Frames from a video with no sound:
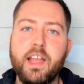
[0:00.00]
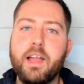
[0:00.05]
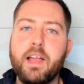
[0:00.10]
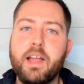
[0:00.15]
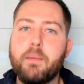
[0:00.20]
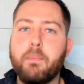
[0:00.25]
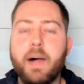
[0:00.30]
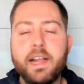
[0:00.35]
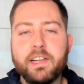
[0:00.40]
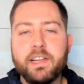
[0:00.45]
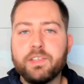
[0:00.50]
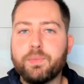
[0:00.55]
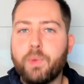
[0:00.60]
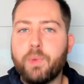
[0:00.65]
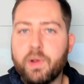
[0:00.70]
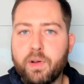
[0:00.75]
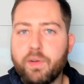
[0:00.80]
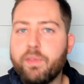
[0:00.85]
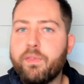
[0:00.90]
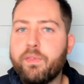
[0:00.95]
minus
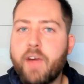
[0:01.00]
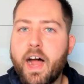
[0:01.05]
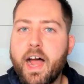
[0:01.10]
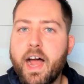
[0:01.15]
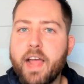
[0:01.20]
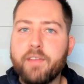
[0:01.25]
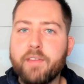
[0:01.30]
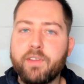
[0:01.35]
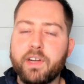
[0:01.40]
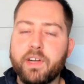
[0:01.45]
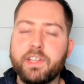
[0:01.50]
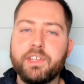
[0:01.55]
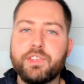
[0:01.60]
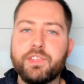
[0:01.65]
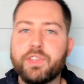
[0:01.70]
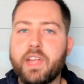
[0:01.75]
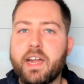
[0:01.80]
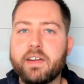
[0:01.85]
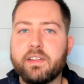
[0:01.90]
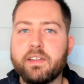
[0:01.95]
105 on each
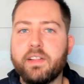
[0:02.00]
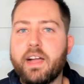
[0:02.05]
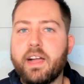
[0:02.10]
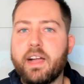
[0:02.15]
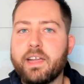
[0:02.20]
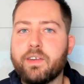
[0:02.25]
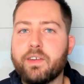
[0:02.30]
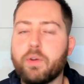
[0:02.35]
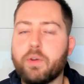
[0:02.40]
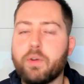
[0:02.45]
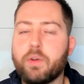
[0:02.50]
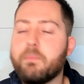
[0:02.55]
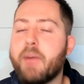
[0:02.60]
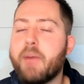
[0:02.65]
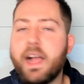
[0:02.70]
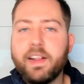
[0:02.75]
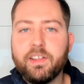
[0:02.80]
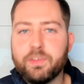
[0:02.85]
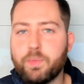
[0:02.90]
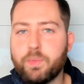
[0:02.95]
side of the line or
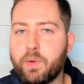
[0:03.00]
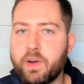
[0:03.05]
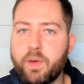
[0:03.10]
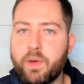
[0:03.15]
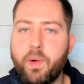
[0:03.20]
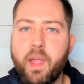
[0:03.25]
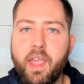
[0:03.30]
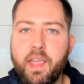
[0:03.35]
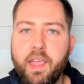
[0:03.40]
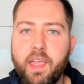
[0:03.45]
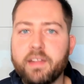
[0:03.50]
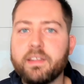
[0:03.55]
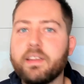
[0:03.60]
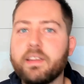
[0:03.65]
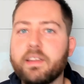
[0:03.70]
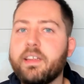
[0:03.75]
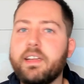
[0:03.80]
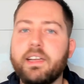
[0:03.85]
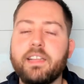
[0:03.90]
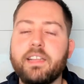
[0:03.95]
minus 108
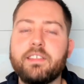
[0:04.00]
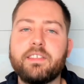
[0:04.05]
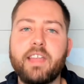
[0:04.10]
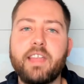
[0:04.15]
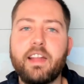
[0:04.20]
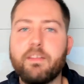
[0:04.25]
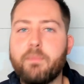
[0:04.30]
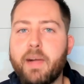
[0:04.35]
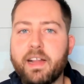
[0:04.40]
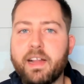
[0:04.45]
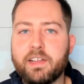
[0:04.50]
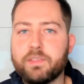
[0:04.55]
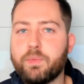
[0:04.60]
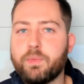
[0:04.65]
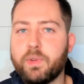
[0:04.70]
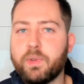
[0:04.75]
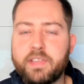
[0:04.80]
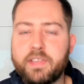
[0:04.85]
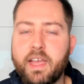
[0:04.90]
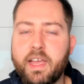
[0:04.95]
instead of minus
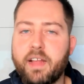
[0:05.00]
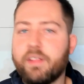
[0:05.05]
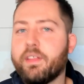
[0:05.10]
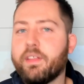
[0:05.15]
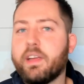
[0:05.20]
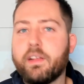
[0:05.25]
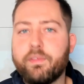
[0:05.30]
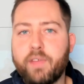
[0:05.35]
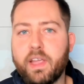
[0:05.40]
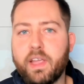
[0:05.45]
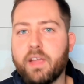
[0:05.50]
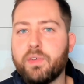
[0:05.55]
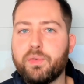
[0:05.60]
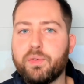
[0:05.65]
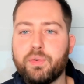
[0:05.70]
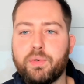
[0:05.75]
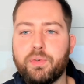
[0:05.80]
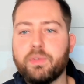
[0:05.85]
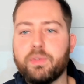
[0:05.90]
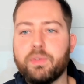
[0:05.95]
110 like
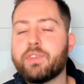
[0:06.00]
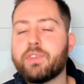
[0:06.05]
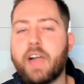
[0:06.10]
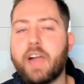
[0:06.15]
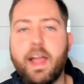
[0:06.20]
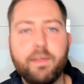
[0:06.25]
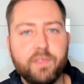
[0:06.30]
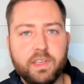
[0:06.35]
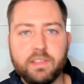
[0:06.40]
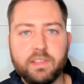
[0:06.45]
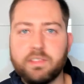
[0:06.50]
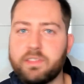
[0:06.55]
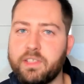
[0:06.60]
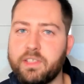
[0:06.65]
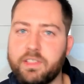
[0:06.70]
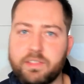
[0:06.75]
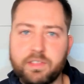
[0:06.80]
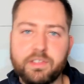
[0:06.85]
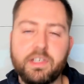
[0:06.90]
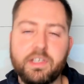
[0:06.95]
FanDuel, DraftKings,
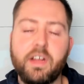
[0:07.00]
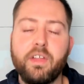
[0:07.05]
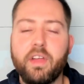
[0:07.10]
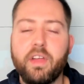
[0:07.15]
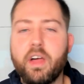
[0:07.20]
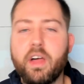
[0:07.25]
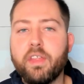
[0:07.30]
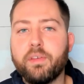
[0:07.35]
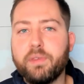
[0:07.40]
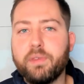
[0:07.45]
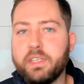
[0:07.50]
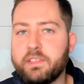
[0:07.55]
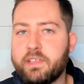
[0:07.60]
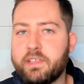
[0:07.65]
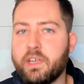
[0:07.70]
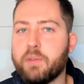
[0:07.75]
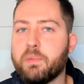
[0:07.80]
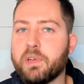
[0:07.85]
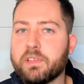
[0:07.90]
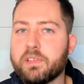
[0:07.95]
Caesars, and all other
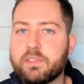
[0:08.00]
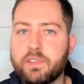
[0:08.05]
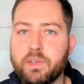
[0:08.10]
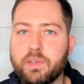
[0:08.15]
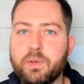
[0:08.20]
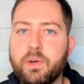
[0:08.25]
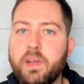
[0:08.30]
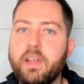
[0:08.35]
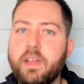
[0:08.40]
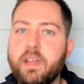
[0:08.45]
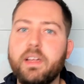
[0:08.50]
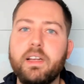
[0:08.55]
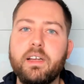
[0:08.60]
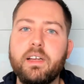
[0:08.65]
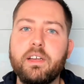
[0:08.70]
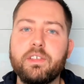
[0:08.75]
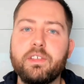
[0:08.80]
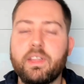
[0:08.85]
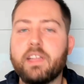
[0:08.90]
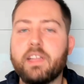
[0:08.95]
retail books do.
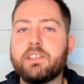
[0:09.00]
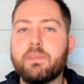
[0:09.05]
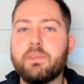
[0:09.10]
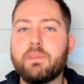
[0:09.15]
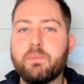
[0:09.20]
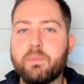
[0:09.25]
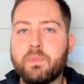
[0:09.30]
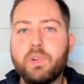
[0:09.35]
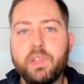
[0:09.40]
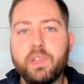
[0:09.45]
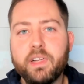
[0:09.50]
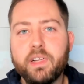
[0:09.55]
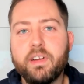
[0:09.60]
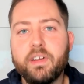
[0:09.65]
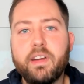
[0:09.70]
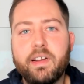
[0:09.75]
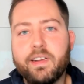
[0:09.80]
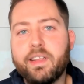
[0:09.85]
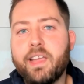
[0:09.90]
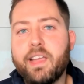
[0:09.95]
So that's a clear
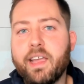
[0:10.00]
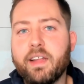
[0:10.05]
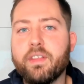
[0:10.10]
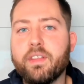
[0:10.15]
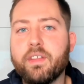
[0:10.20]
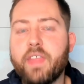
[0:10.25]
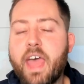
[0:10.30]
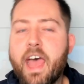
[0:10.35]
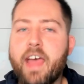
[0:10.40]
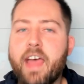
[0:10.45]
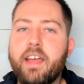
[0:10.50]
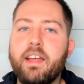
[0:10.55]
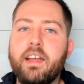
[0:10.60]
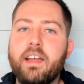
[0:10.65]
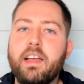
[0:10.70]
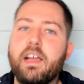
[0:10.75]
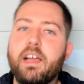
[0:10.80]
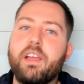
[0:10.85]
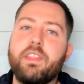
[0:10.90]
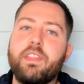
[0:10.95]
indicator that
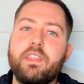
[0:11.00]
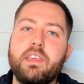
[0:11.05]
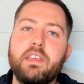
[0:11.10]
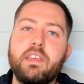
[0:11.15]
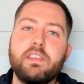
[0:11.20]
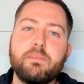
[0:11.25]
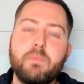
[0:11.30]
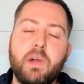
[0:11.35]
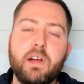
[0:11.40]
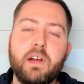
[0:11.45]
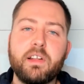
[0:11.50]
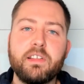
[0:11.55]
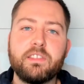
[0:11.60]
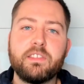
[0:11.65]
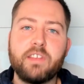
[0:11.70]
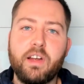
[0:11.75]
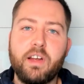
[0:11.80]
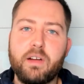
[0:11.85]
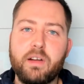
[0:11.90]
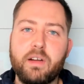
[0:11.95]
the markets
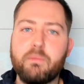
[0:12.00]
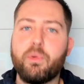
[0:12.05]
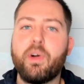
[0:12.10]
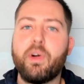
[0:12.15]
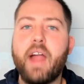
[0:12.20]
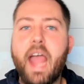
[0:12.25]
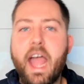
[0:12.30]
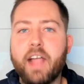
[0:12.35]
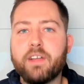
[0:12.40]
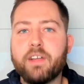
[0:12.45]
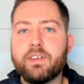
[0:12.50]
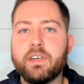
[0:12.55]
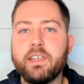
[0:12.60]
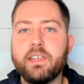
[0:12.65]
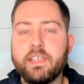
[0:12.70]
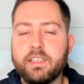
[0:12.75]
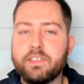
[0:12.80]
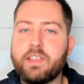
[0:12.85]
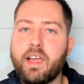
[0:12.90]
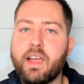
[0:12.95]
are more accurate
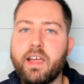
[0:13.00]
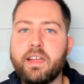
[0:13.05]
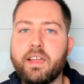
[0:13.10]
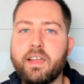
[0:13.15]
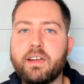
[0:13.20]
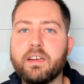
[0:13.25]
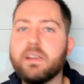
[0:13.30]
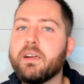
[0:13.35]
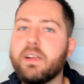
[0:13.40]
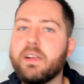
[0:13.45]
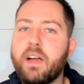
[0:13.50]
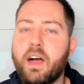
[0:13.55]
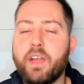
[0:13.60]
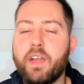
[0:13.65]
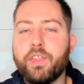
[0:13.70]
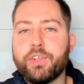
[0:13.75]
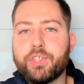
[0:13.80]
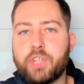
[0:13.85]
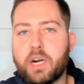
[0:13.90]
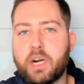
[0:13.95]
and tighter on the
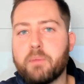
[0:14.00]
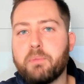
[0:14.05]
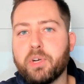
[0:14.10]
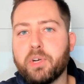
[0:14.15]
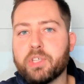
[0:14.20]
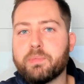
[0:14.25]
sharp books